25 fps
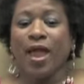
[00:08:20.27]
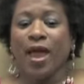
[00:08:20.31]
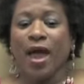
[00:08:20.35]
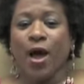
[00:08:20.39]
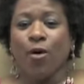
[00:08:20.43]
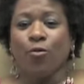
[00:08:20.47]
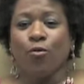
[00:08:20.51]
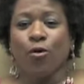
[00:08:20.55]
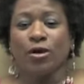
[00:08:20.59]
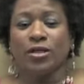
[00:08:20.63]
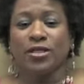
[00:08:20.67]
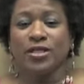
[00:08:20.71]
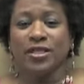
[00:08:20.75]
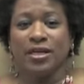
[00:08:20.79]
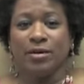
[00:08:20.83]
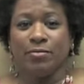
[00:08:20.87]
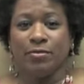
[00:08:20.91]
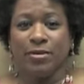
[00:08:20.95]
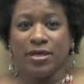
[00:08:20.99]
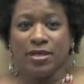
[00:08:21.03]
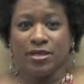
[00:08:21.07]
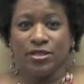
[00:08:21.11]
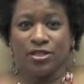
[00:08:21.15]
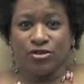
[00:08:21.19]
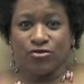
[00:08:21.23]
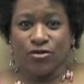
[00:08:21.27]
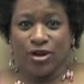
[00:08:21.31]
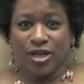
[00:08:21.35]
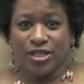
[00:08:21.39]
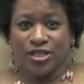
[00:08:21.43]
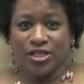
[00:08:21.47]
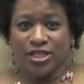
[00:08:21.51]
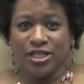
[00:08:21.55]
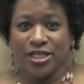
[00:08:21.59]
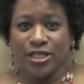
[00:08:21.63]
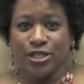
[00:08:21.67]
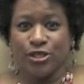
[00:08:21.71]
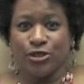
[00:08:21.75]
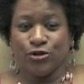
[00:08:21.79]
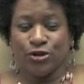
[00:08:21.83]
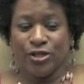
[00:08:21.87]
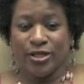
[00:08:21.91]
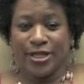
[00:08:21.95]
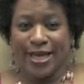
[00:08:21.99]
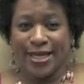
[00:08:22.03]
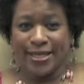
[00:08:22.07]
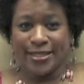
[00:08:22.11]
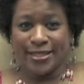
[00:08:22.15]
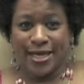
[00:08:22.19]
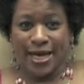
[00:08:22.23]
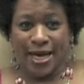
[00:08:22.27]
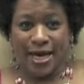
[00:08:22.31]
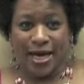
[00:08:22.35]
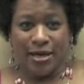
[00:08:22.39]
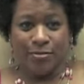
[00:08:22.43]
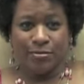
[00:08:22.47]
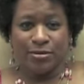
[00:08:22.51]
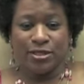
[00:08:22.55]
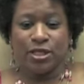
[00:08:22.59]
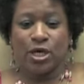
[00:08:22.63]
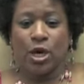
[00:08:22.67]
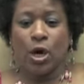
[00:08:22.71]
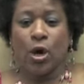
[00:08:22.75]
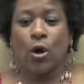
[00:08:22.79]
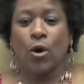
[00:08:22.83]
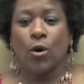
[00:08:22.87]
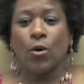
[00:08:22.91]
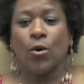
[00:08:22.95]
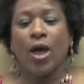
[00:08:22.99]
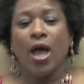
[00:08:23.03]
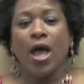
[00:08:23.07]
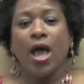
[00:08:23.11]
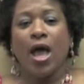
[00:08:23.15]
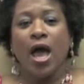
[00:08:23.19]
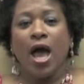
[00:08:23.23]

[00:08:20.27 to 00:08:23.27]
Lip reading: I worked in administration during that time, so